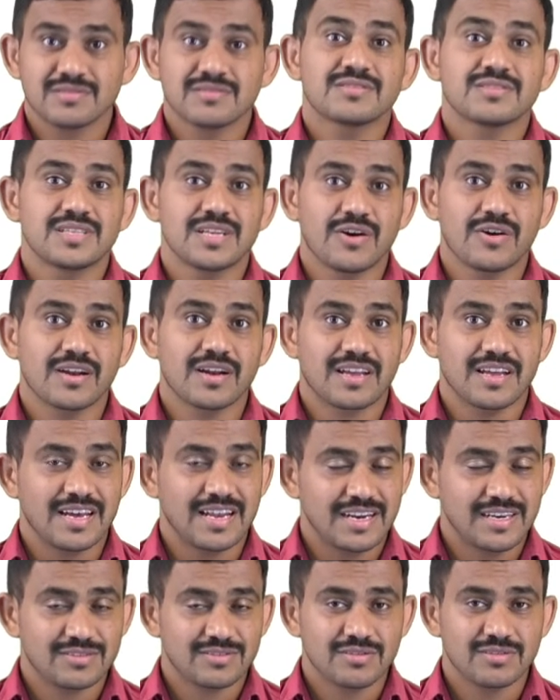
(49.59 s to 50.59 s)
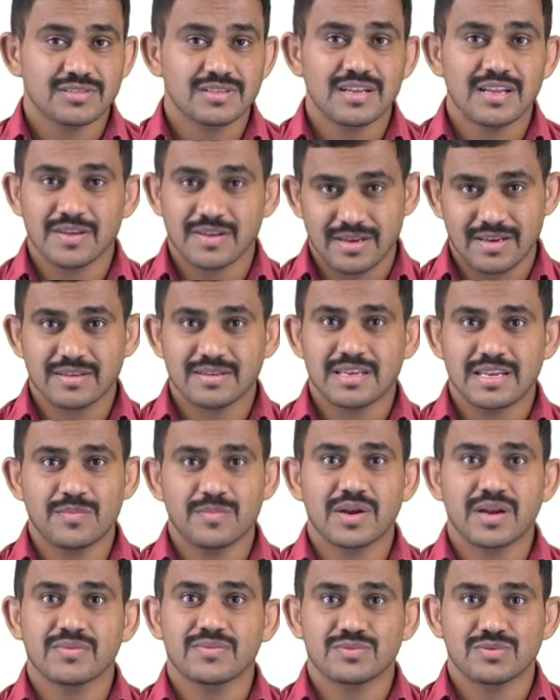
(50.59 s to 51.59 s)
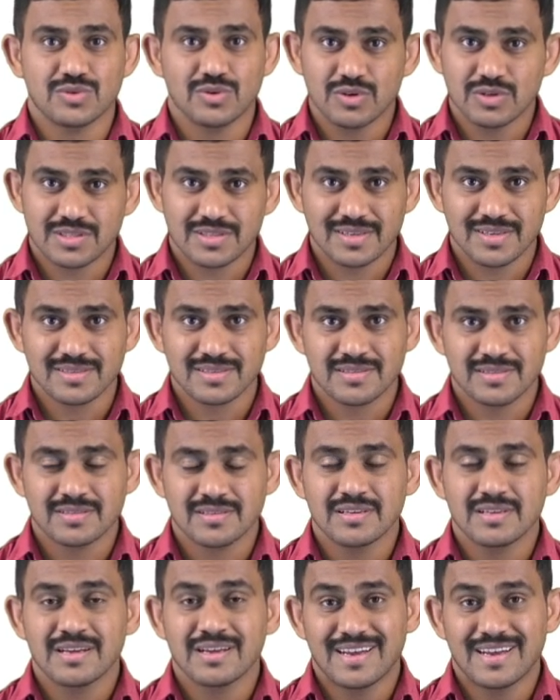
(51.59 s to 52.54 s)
several current sources, like number of sources